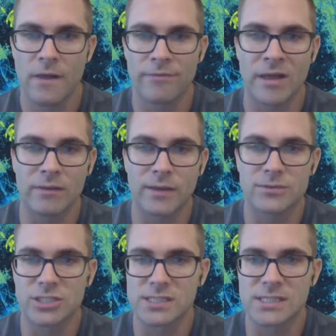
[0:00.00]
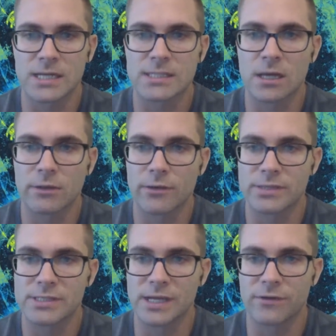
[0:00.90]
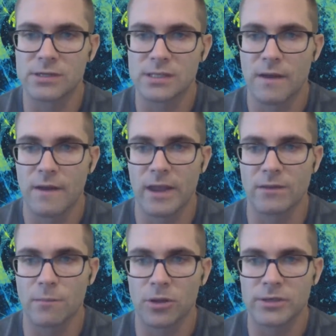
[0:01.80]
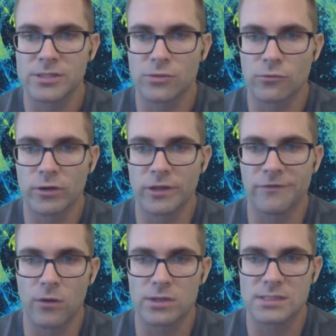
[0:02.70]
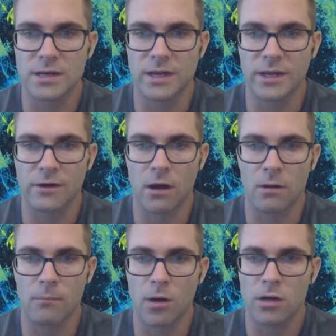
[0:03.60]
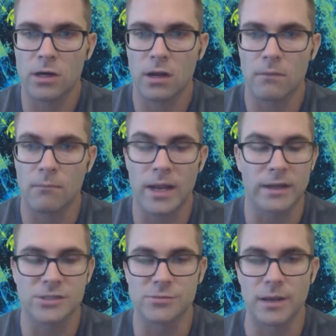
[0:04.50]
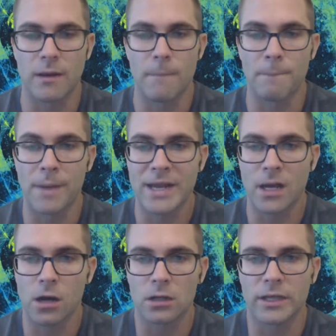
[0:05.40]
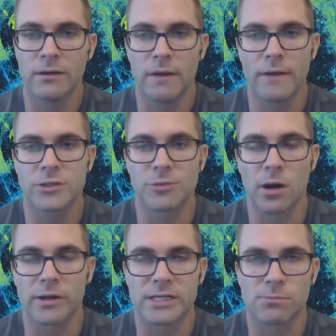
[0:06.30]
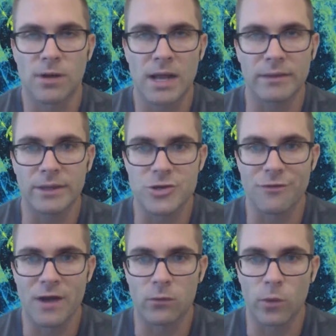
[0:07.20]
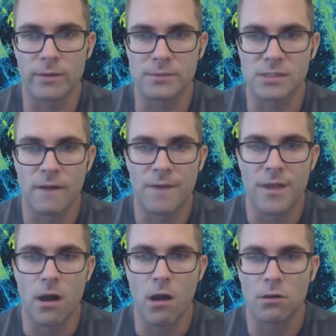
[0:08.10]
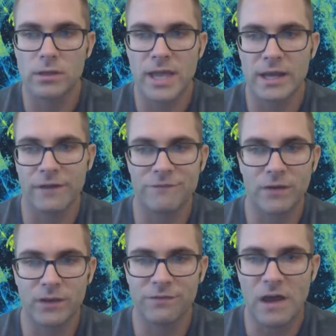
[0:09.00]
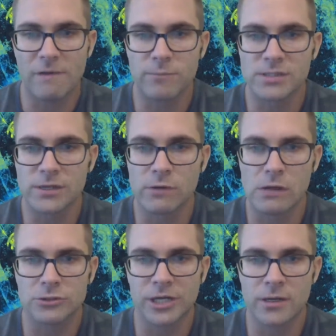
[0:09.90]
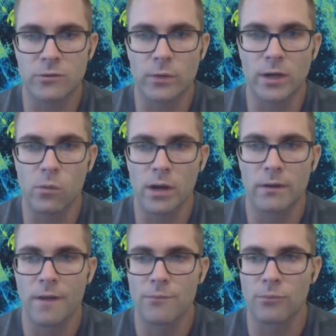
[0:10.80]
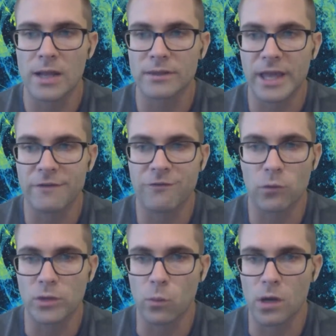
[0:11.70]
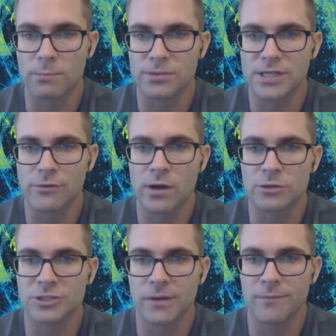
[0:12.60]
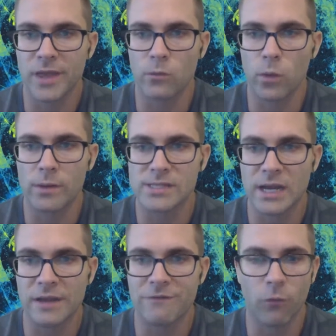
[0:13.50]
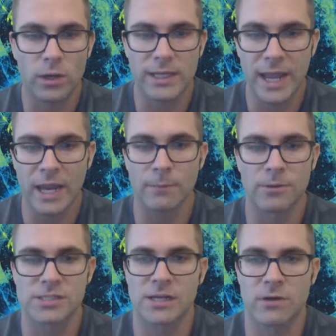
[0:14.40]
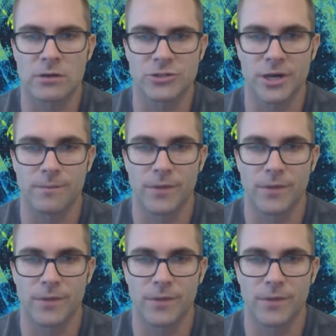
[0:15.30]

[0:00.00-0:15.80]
That leaves just six healthy receivers. And the players to really focus on here are Mark, Mike, excuse me, Mike Harley, Jamarcus Bradley, and Javon Wims. Harley had a 55% route share in week one. Bradley had a 41% route share, and Wims had a 48% route share.